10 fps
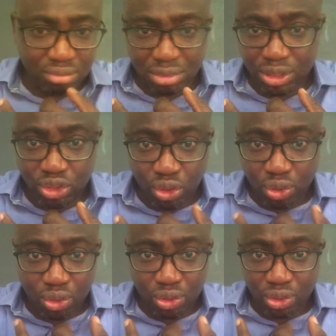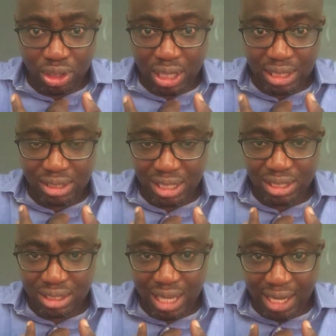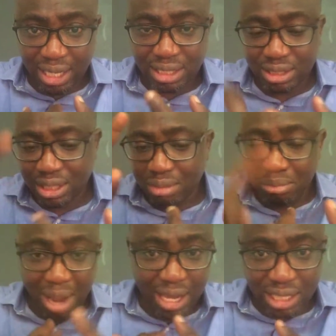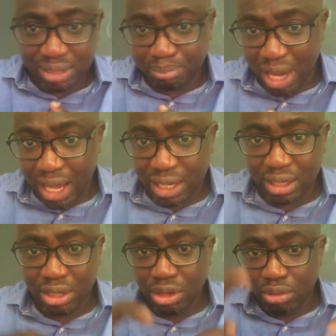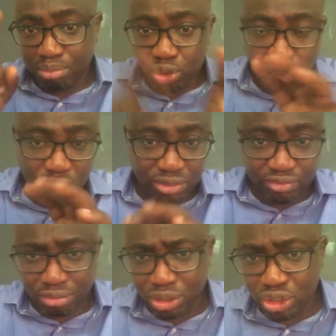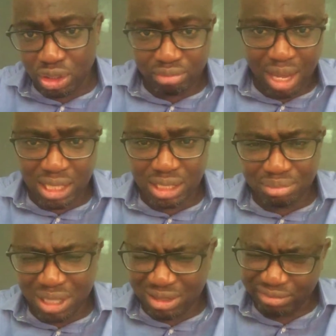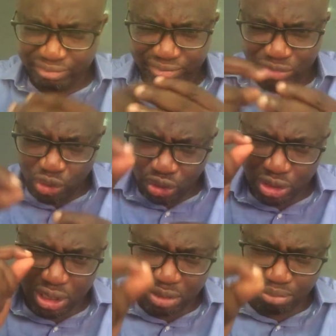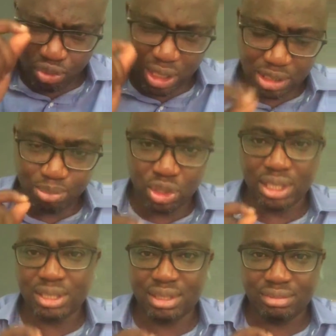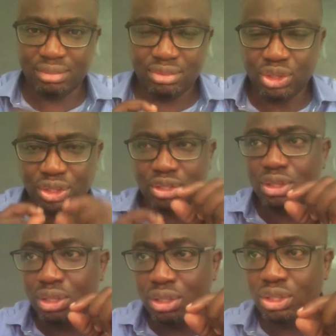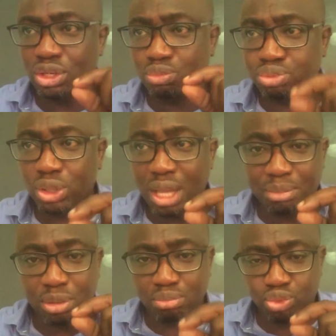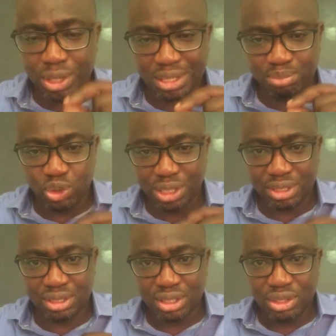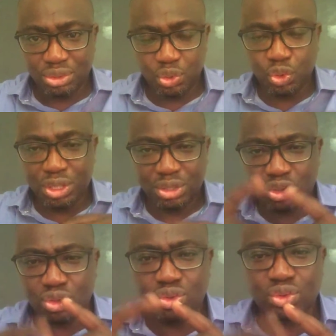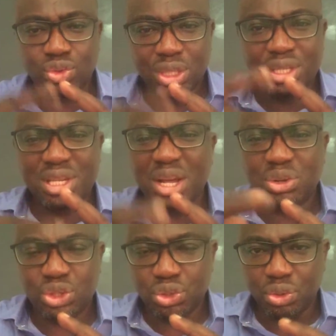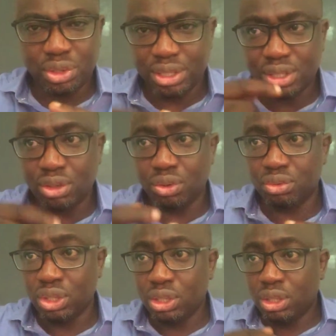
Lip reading: meet your certain targets, market planning, product information management, just in bullet points. Just put them in bullet points. You don't need to tell stories. No,